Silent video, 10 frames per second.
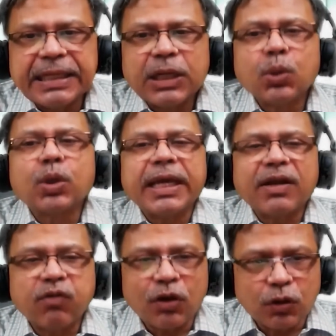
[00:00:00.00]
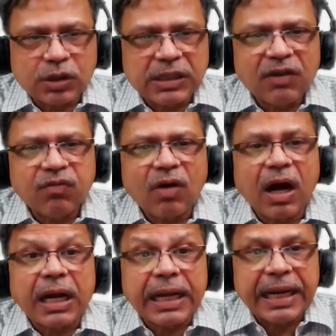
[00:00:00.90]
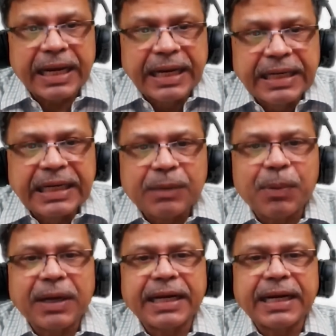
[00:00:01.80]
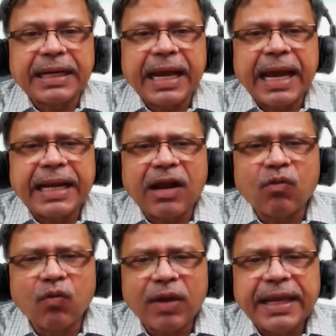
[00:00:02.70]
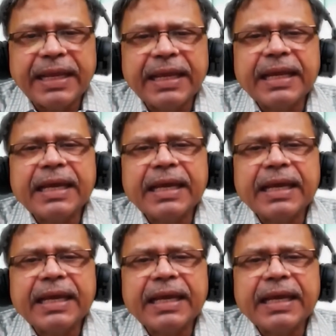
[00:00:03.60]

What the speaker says: to care for yourself are interdependent and are very